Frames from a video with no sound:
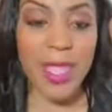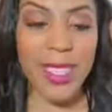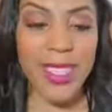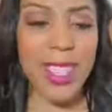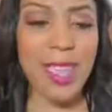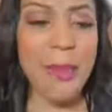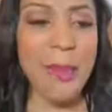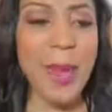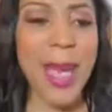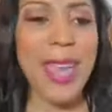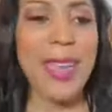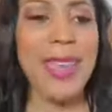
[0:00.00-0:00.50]
Has
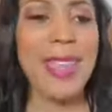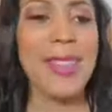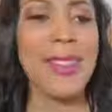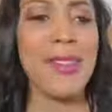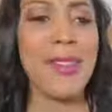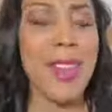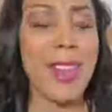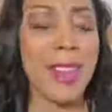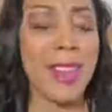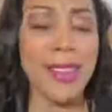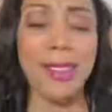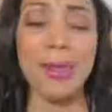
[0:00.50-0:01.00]

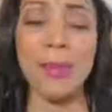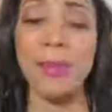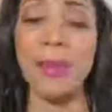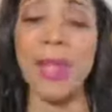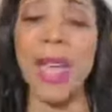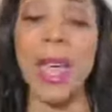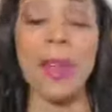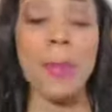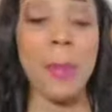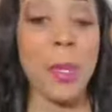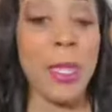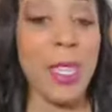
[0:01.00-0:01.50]
anybody eh,
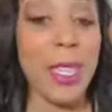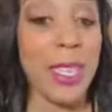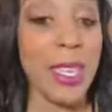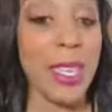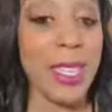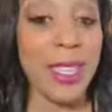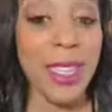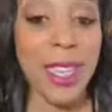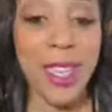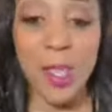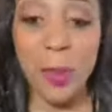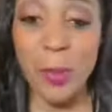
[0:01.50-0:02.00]
like
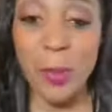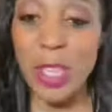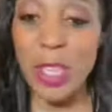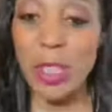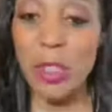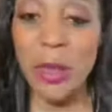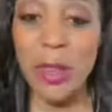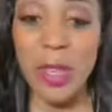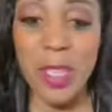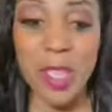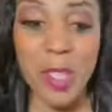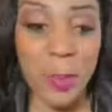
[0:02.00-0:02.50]
please let's be
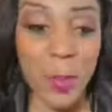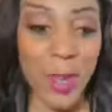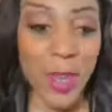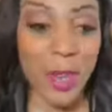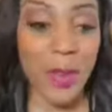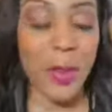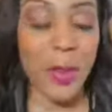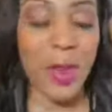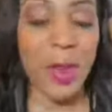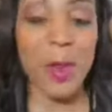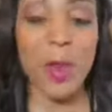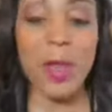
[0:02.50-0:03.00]

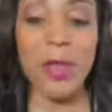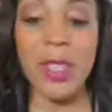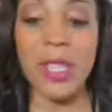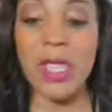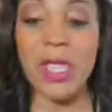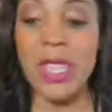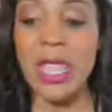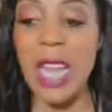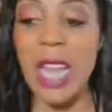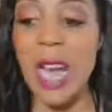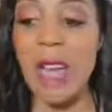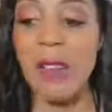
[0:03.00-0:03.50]
transparent on
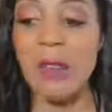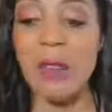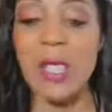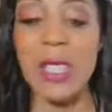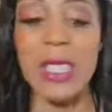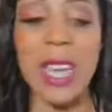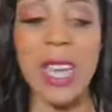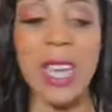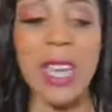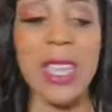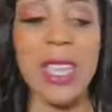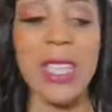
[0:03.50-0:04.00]
this live
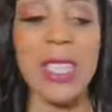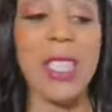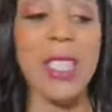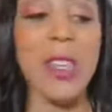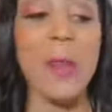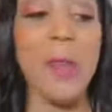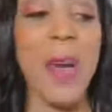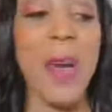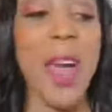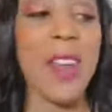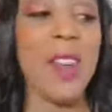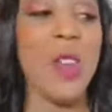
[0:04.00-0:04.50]
today. Has
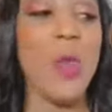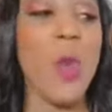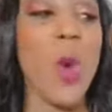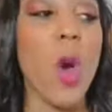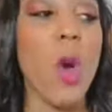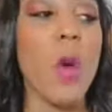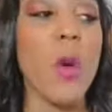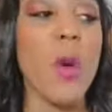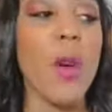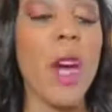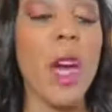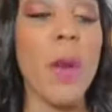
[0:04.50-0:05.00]
anybody
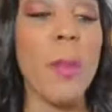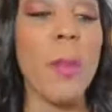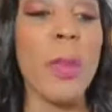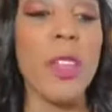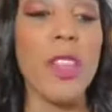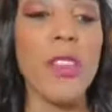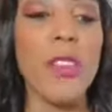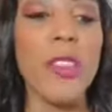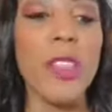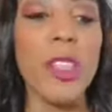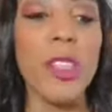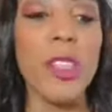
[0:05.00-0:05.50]
woke up
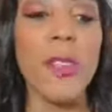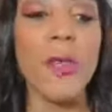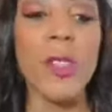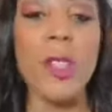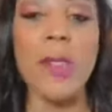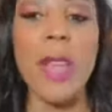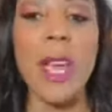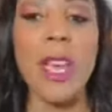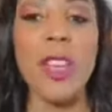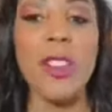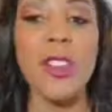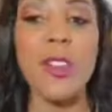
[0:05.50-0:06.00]
and you just
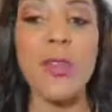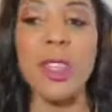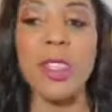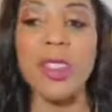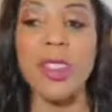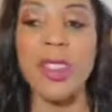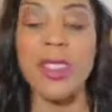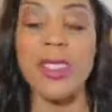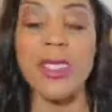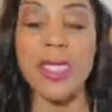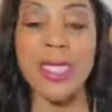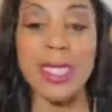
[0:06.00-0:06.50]
feel like you are
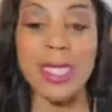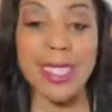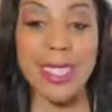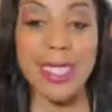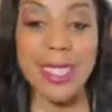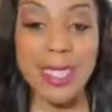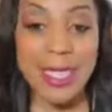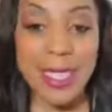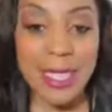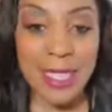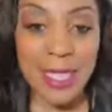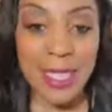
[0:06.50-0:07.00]
just
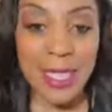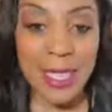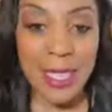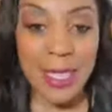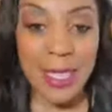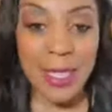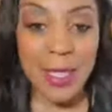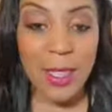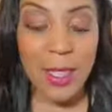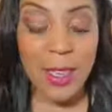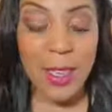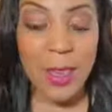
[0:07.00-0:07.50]
existing,
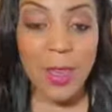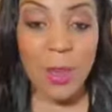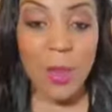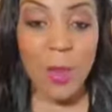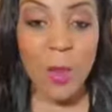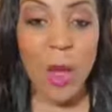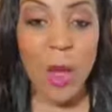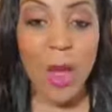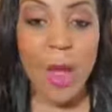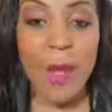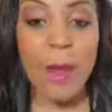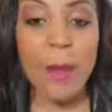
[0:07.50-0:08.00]

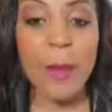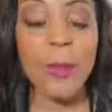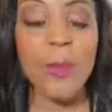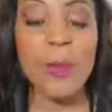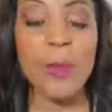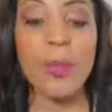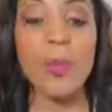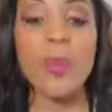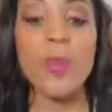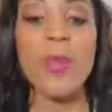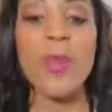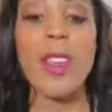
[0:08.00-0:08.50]
right?
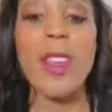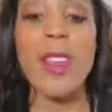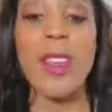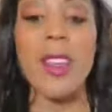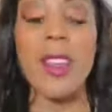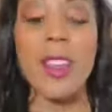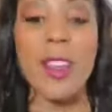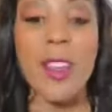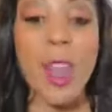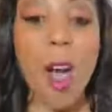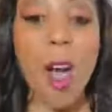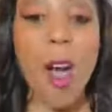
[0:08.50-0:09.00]

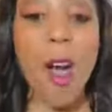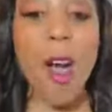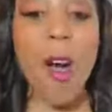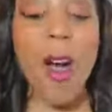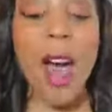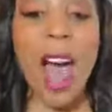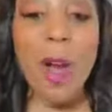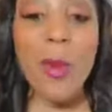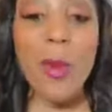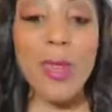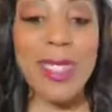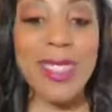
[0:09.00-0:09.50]
Y'all,
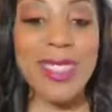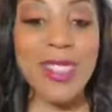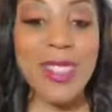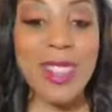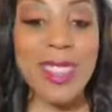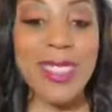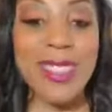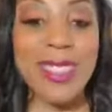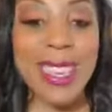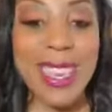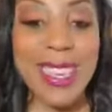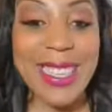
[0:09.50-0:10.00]
I was
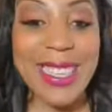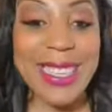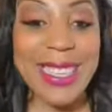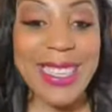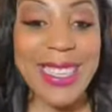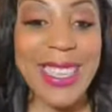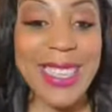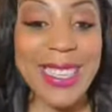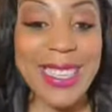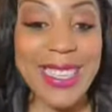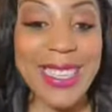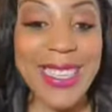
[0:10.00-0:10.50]
just
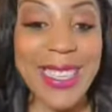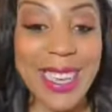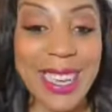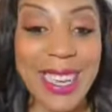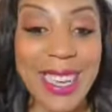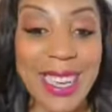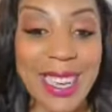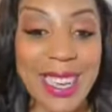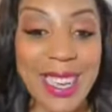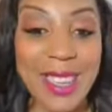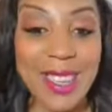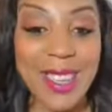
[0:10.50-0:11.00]

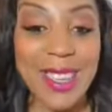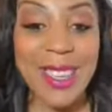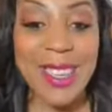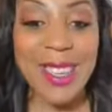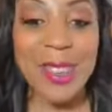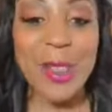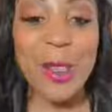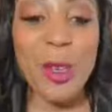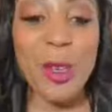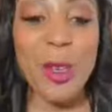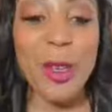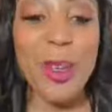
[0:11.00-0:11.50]
existing.
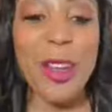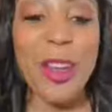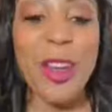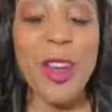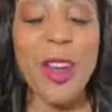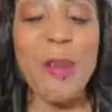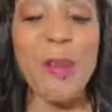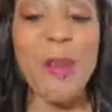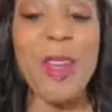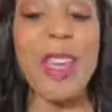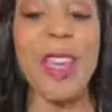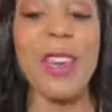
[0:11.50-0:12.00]
Do you
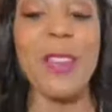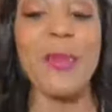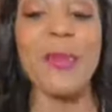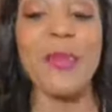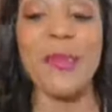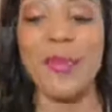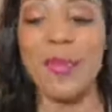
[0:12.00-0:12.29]
hear me?